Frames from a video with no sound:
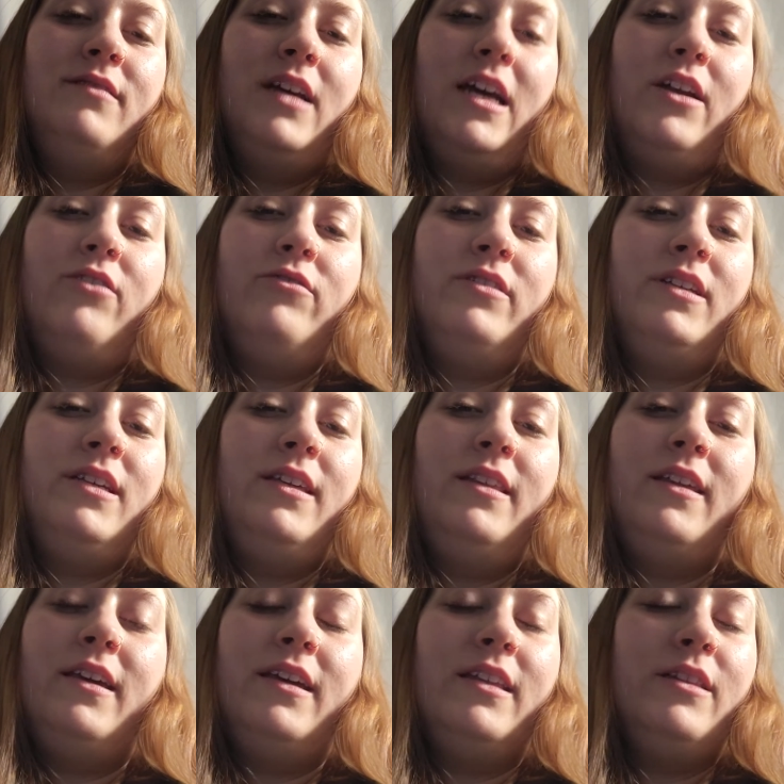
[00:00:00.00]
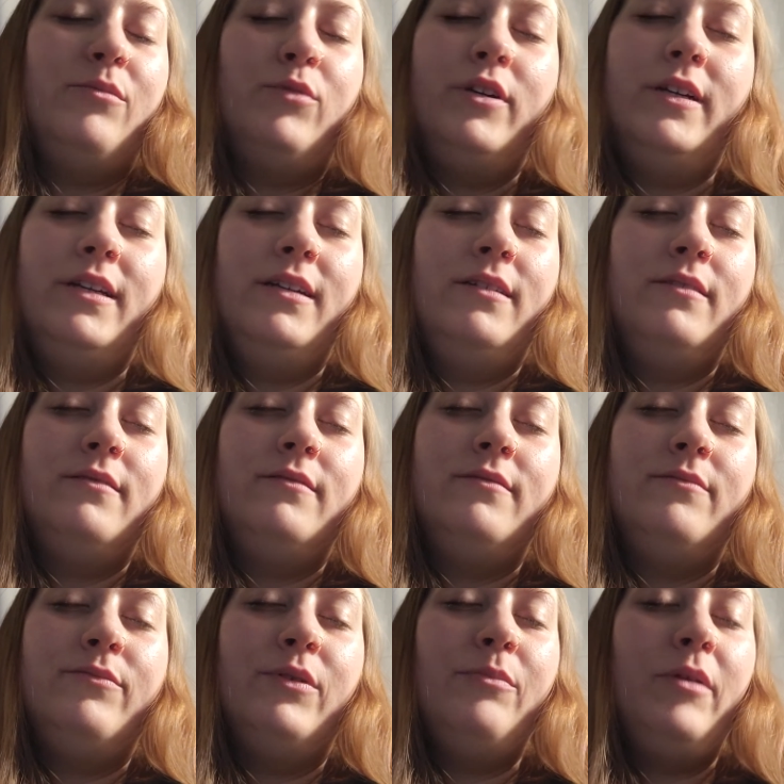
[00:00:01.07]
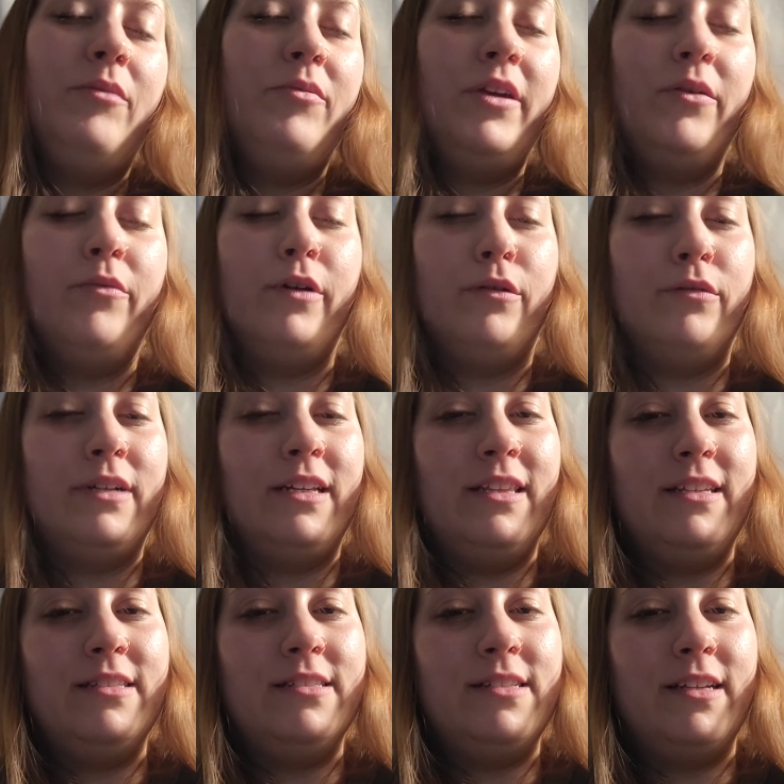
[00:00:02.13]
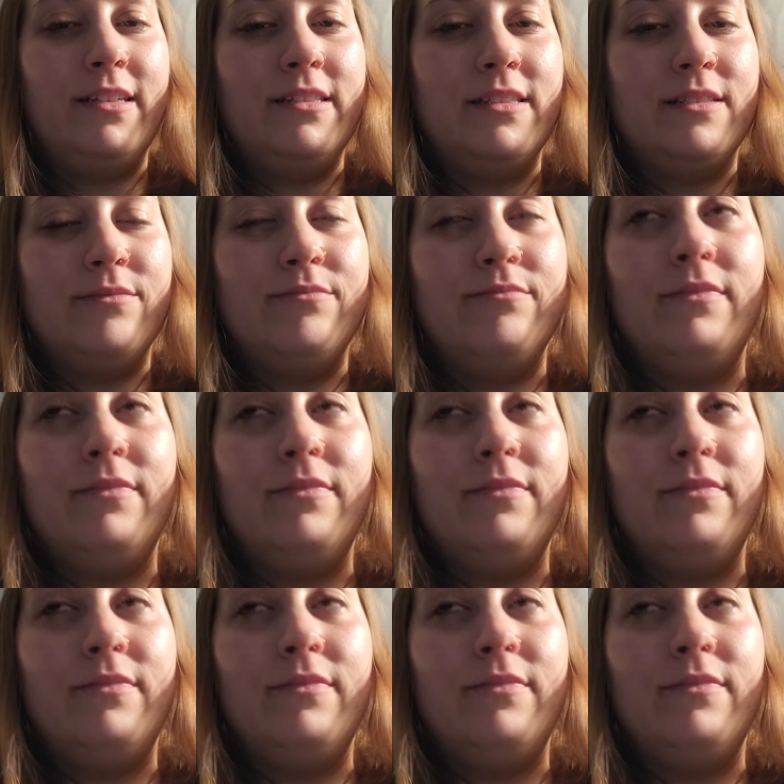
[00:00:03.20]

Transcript: I don't really think in the morning. But maybe I will one of these days.